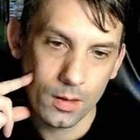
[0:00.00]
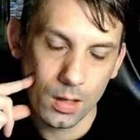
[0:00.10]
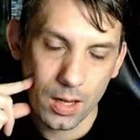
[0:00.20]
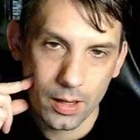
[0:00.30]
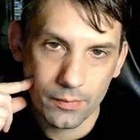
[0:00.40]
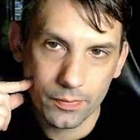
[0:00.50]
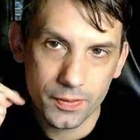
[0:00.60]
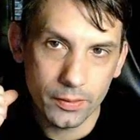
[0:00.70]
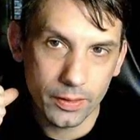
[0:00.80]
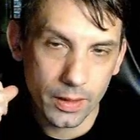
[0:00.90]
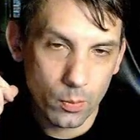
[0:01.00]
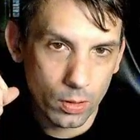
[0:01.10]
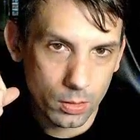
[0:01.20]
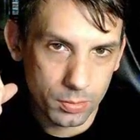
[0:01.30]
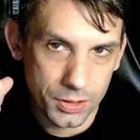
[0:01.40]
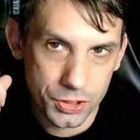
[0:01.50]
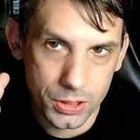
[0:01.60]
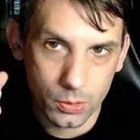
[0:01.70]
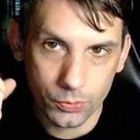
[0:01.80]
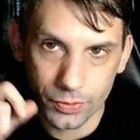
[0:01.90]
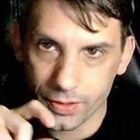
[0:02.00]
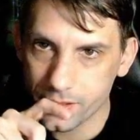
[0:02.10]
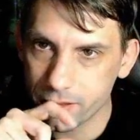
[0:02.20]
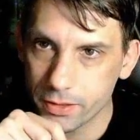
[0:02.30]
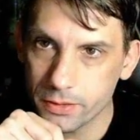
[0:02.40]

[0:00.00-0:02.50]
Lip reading: I have a feeling they want to play Shieldred this turn.